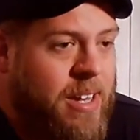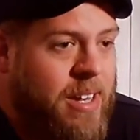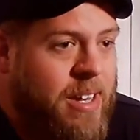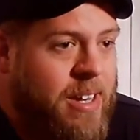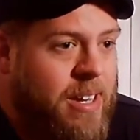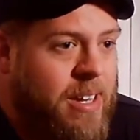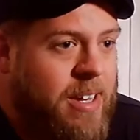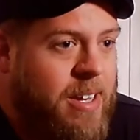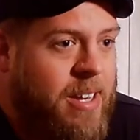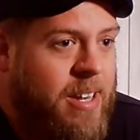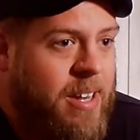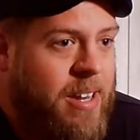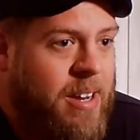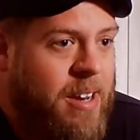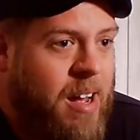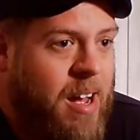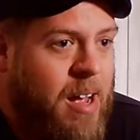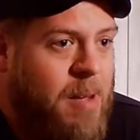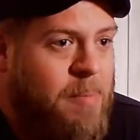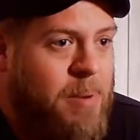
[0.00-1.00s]
an
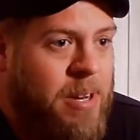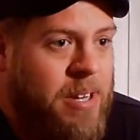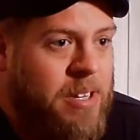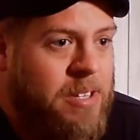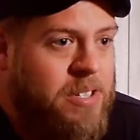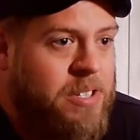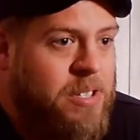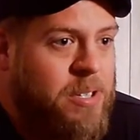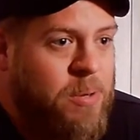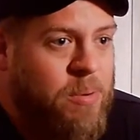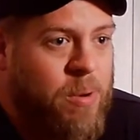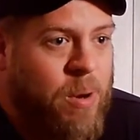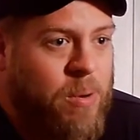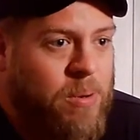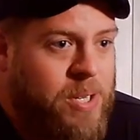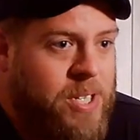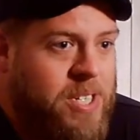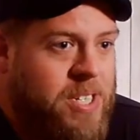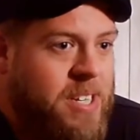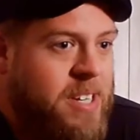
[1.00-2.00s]
Ibanez
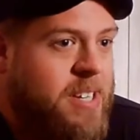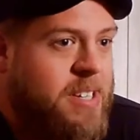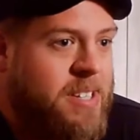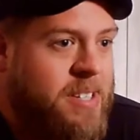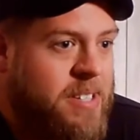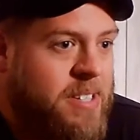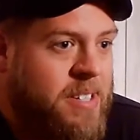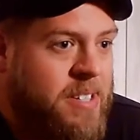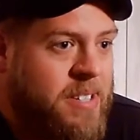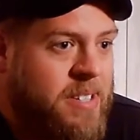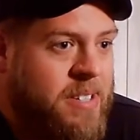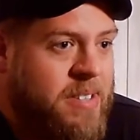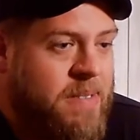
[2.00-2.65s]
206,